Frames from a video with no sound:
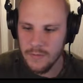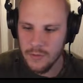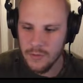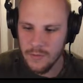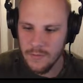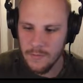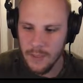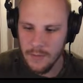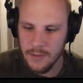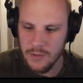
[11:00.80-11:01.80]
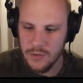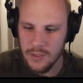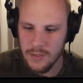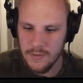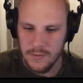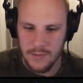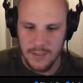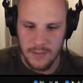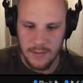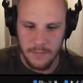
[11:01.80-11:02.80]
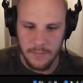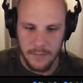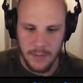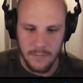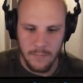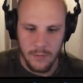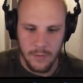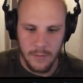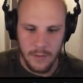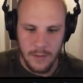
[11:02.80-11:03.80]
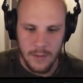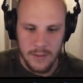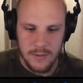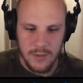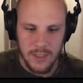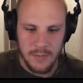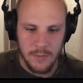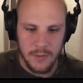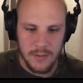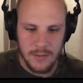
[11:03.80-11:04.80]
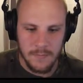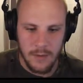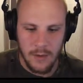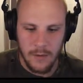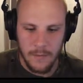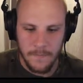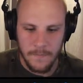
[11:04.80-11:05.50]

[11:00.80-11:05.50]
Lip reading: we could maybe try to set the B warp to this point as well.